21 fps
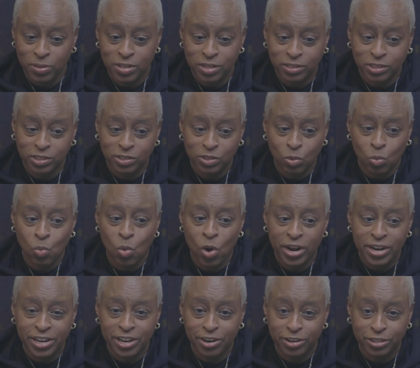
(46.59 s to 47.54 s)
this is the
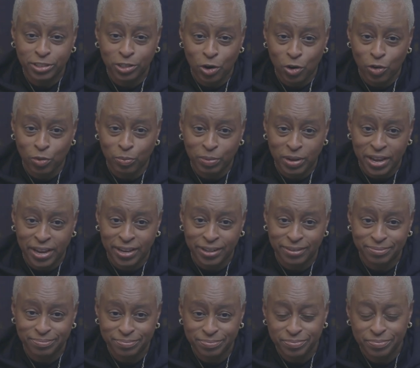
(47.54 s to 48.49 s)
1 year term that